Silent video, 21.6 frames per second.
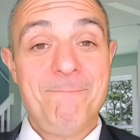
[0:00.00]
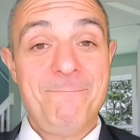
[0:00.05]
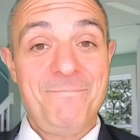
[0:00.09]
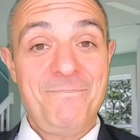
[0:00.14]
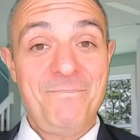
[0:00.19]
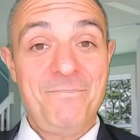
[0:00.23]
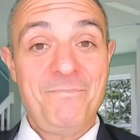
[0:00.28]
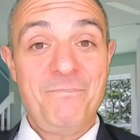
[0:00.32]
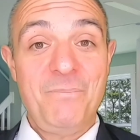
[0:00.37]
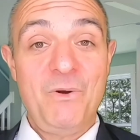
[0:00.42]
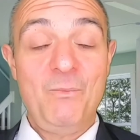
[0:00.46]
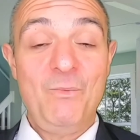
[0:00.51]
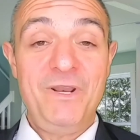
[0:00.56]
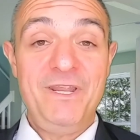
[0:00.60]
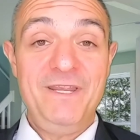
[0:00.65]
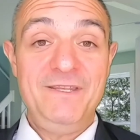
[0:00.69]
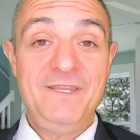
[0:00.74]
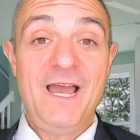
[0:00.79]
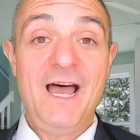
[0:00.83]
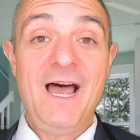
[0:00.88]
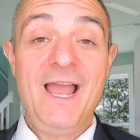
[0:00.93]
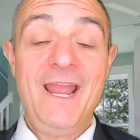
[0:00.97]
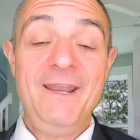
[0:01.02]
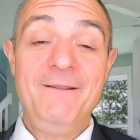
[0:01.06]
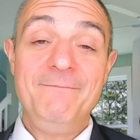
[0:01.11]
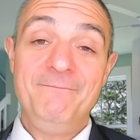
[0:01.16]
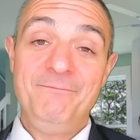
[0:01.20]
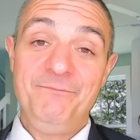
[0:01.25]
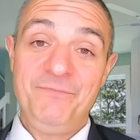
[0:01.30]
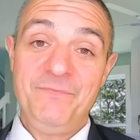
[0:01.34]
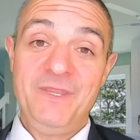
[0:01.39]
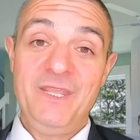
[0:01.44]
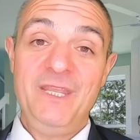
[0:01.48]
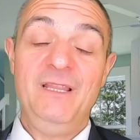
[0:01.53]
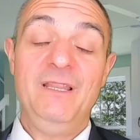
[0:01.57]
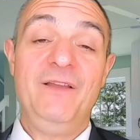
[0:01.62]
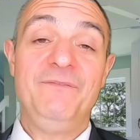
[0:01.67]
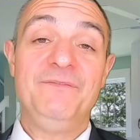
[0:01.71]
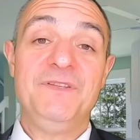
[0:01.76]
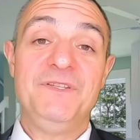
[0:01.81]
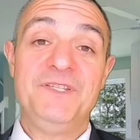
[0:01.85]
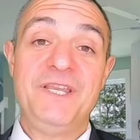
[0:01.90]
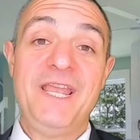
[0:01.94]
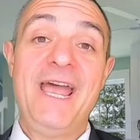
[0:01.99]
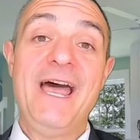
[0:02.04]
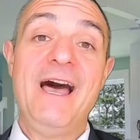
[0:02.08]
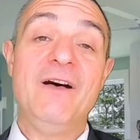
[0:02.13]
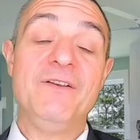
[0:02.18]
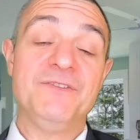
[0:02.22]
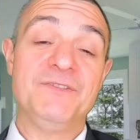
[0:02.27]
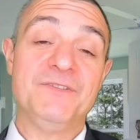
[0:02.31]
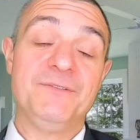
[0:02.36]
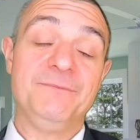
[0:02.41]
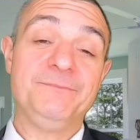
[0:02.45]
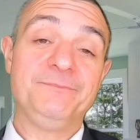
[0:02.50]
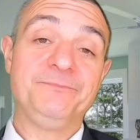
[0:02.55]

But when he died, he left his house